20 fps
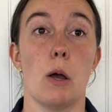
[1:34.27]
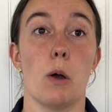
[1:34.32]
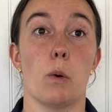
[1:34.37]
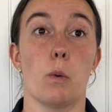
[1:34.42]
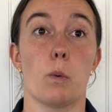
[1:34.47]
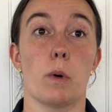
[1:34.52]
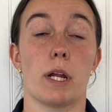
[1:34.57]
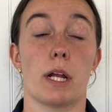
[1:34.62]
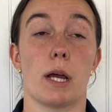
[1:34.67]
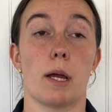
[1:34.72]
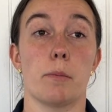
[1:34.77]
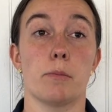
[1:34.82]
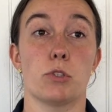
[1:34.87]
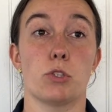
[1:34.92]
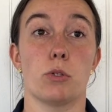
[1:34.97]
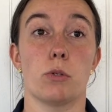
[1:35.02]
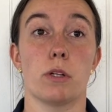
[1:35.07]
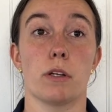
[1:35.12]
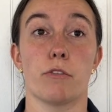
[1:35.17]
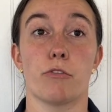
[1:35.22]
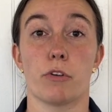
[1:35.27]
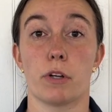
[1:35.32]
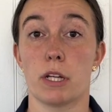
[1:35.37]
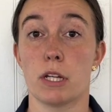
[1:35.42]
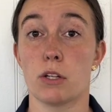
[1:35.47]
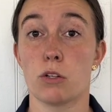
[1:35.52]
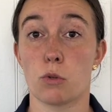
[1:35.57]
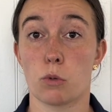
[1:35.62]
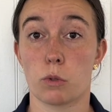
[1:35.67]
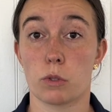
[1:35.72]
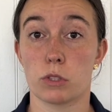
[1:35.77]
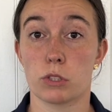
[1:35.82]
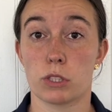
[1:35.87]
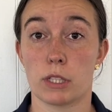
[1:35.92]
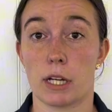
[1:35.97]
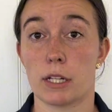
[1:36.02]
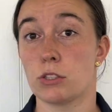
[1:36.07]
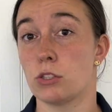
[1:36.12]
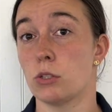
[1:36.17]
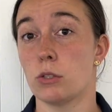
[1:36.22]
When I'm tuning for indoors,
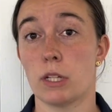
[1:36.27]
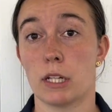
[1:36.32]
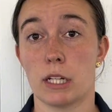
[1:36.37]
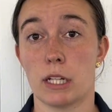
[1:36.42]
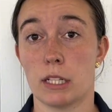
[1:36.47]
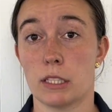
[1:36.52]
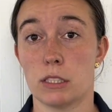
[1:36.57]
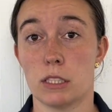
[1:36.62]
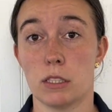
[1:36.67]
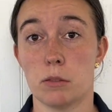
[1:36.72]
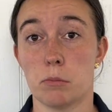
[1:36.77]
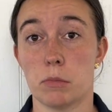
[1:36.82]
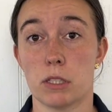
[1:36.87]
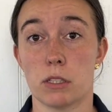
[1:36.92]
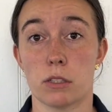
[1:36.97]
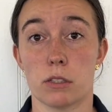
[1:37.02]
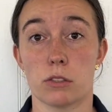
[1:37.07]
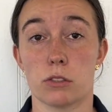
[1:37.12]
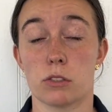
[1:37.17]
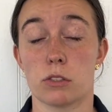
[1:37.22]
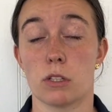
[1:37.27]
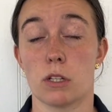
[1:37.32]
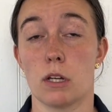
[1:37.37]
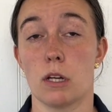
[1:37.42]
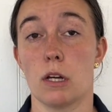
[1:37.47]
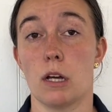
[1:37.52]
I tune at 18 meters.